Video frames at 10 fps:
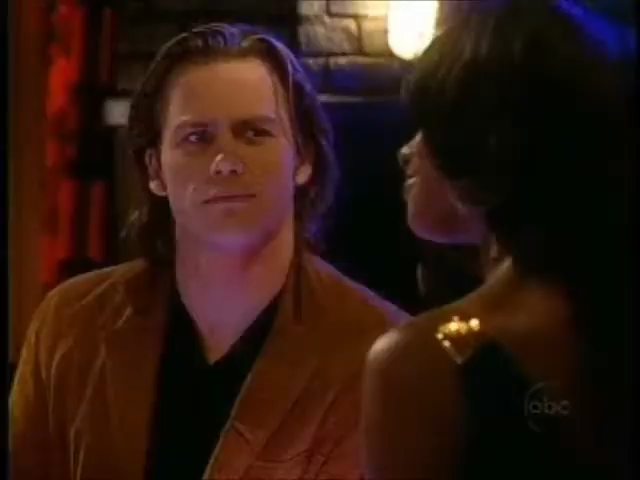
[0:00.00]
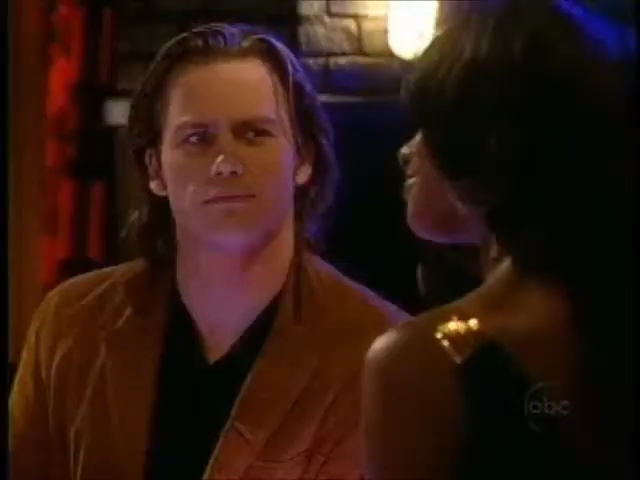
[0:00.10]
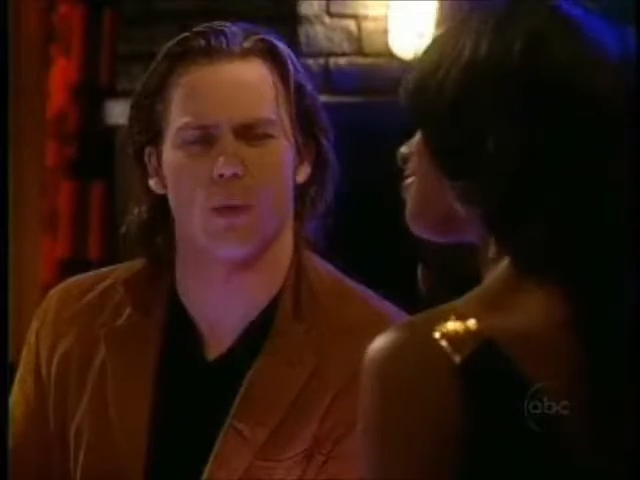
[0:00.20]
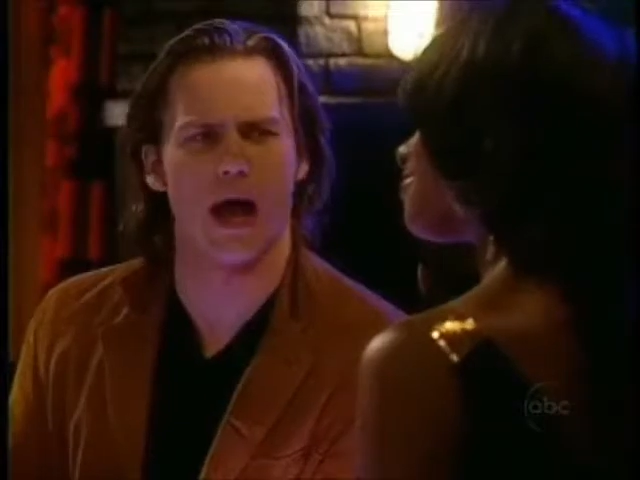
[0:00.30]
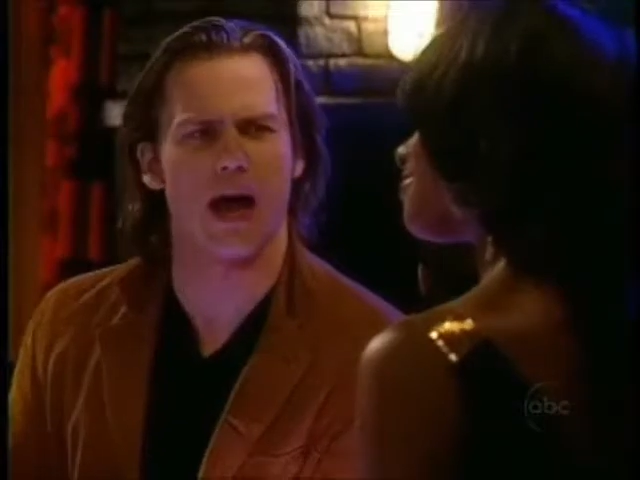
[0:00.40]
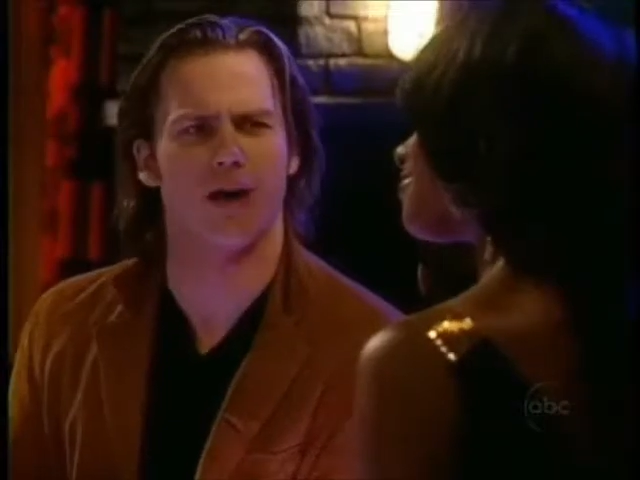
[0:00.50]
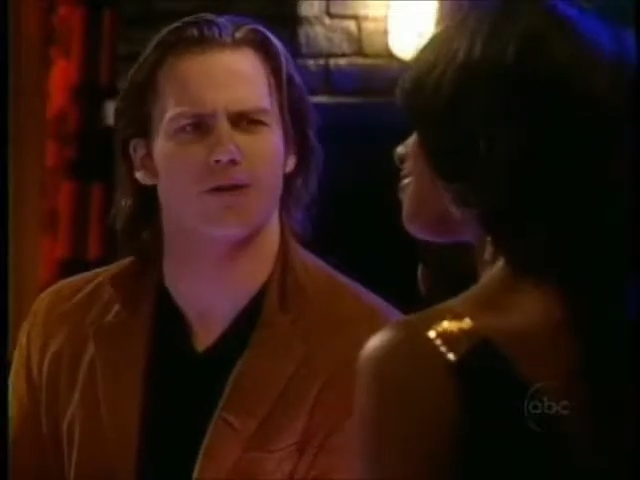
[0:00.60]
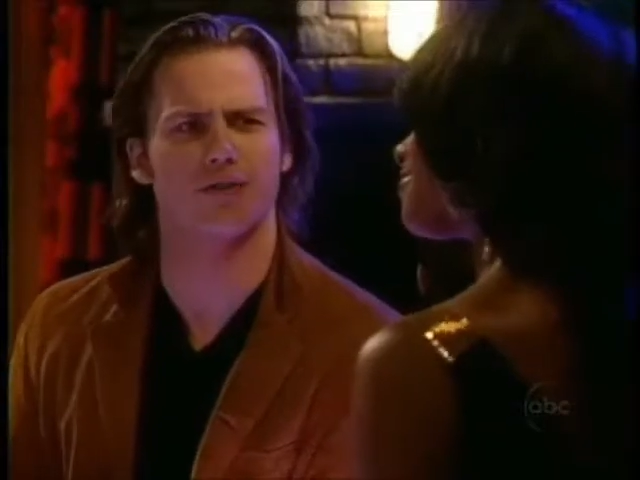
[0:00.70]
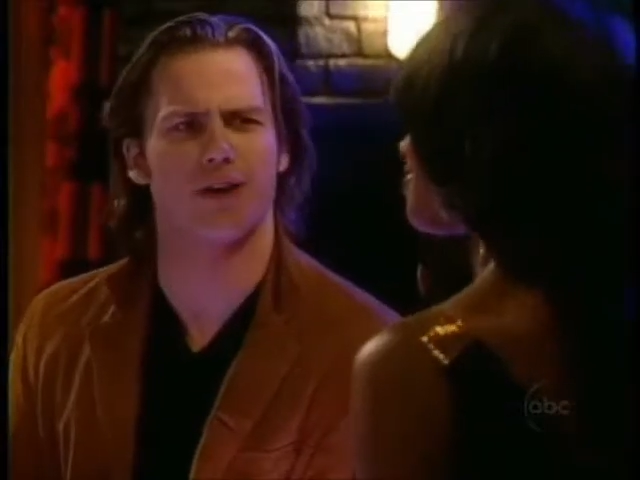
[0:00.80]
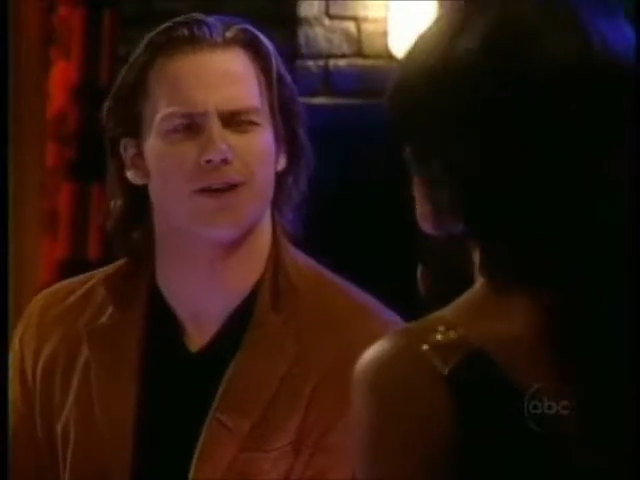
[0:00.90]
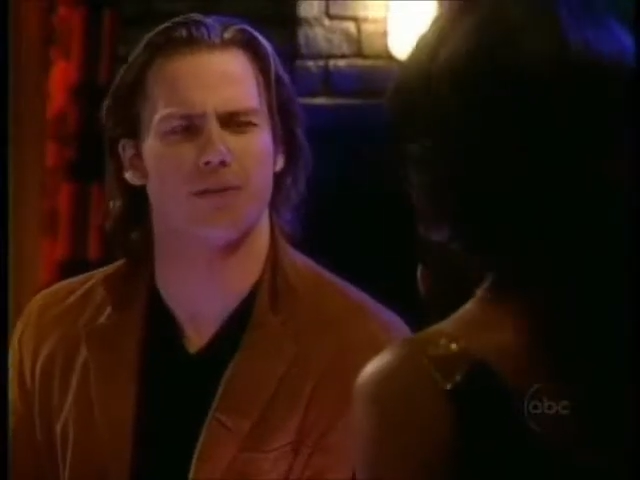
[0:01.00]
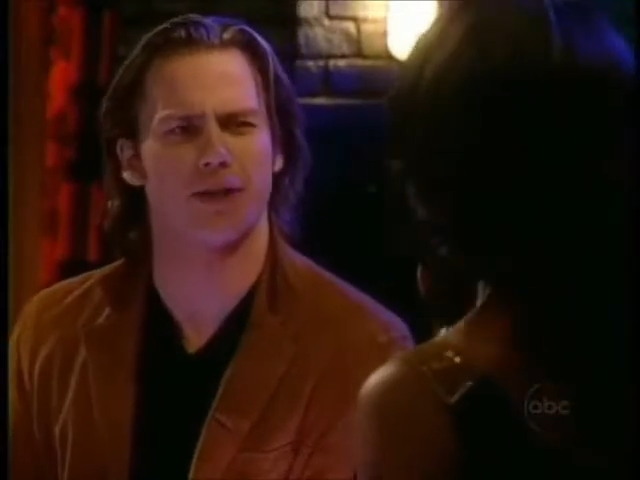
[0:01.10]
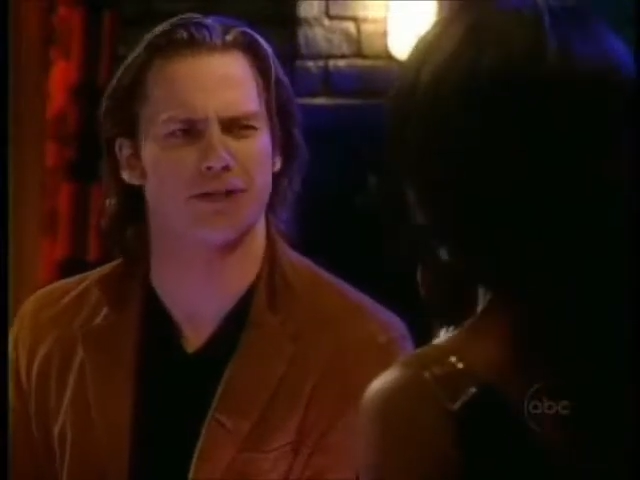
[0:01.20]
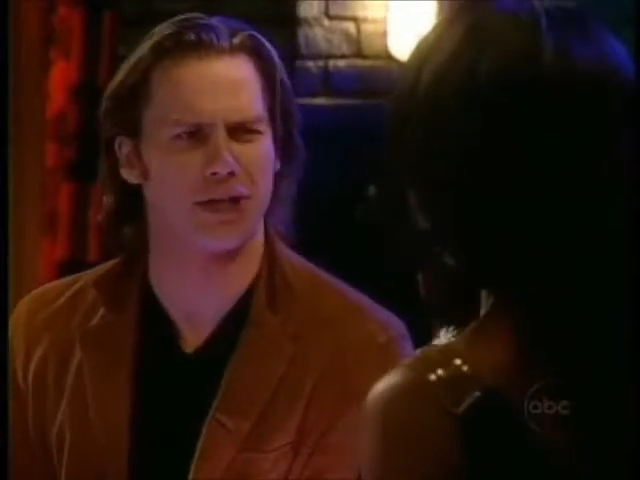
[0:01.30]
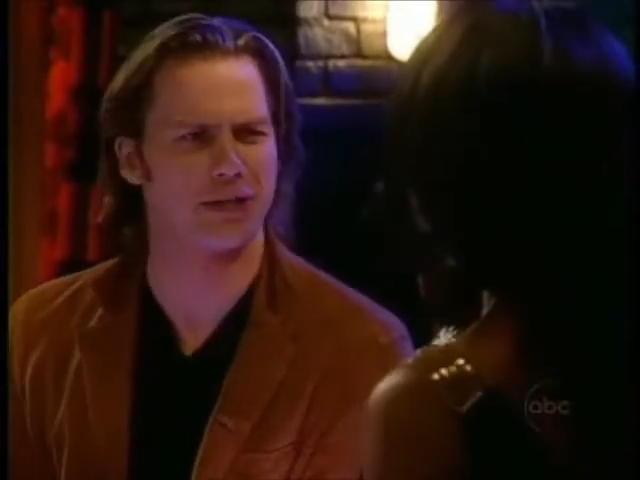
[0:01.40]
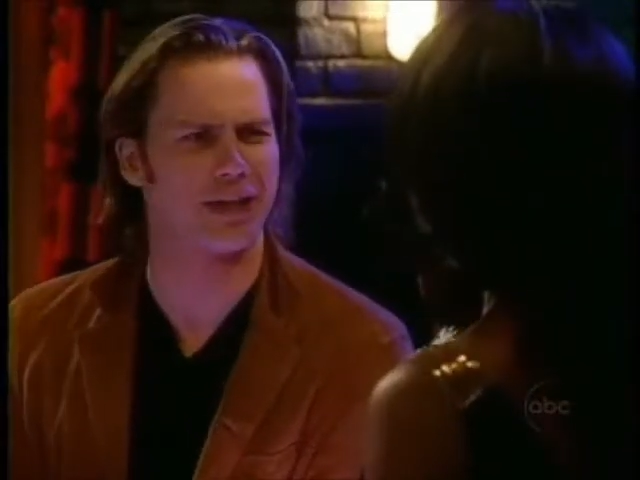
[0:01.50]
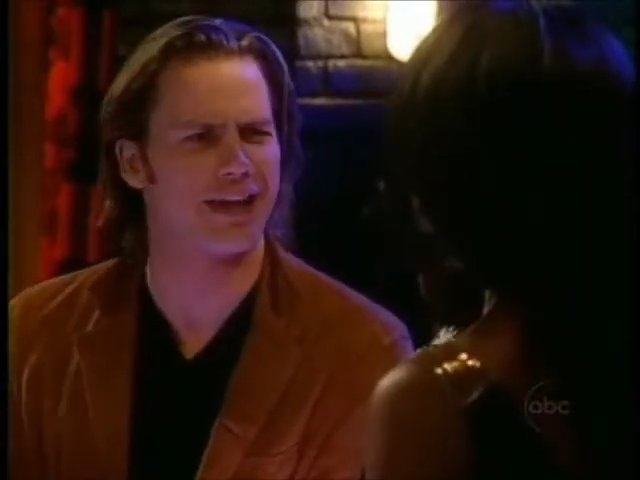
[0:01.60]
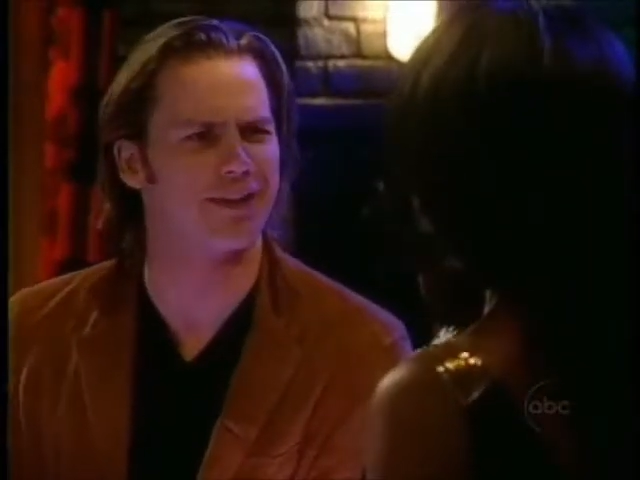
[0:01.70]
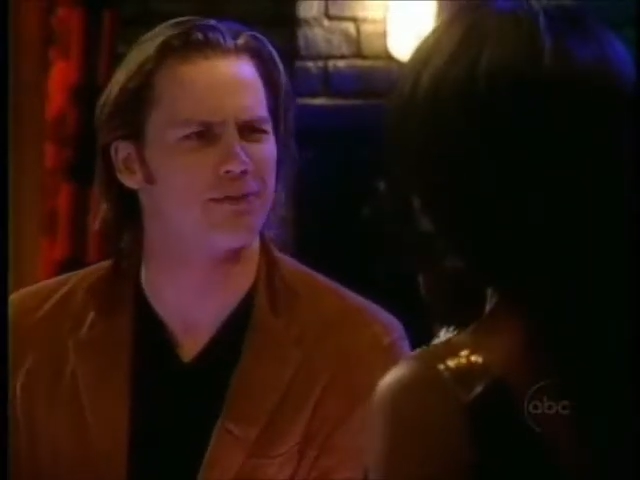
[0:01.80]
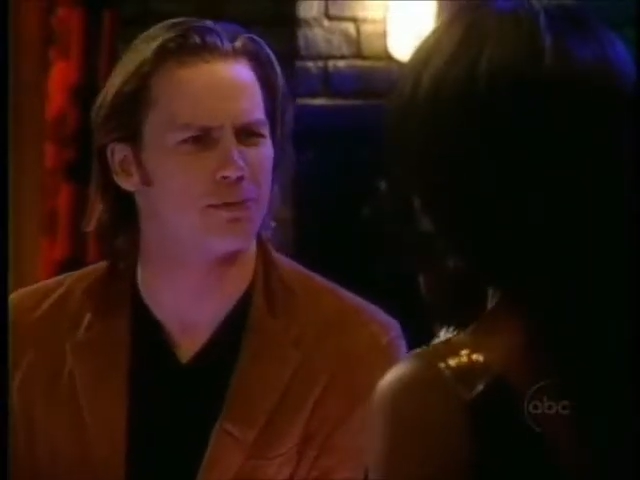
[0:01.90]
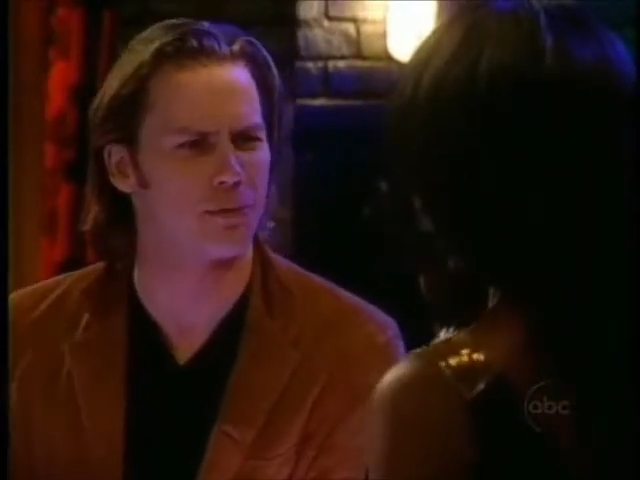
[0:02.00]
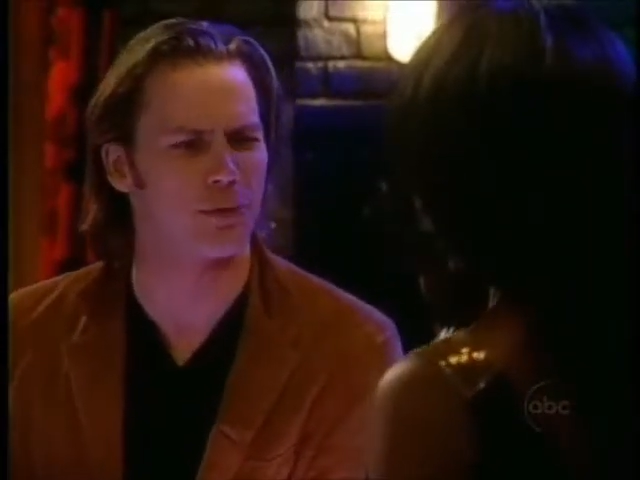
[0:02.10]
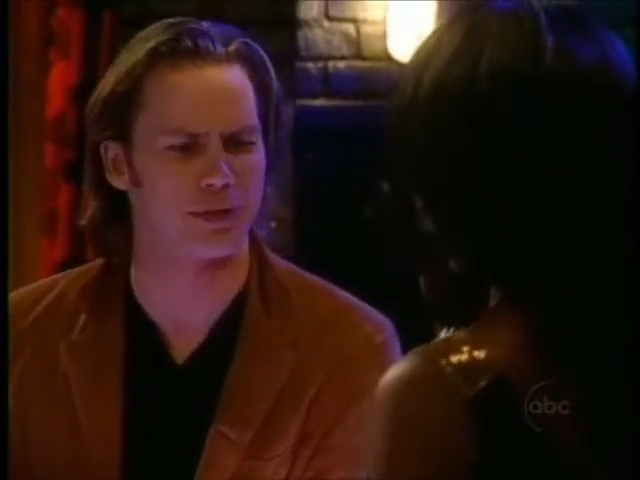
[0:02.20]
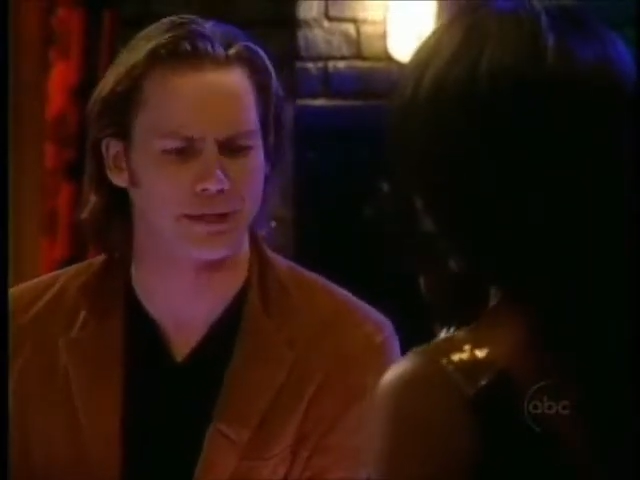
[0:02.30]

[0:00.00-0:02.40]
Wow, talk about a dedicated employee.